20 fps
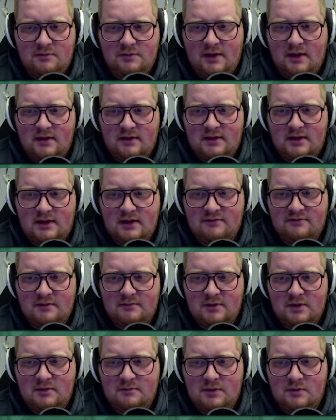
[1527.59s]
blocking if I'm
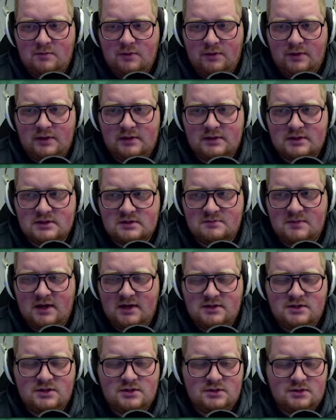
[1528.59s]
going to be rolling this
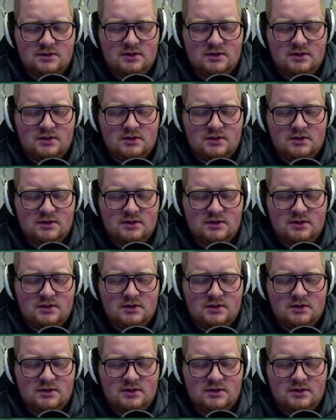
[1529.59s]
much.